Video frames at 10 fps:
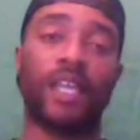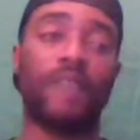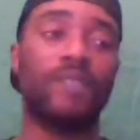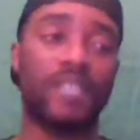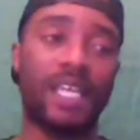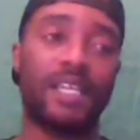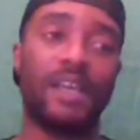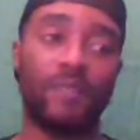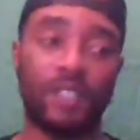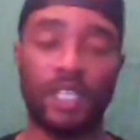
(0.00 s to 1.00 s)
Have a slight
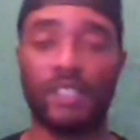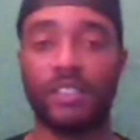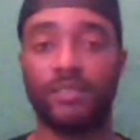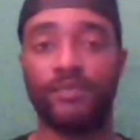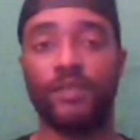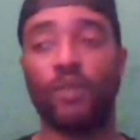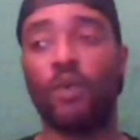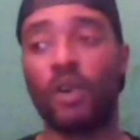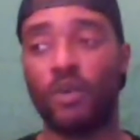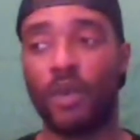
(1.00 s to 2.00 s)
conversation,
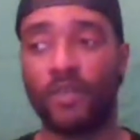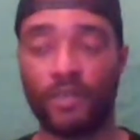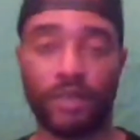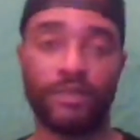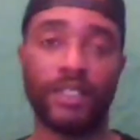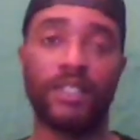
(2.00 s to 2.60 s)
walk away from,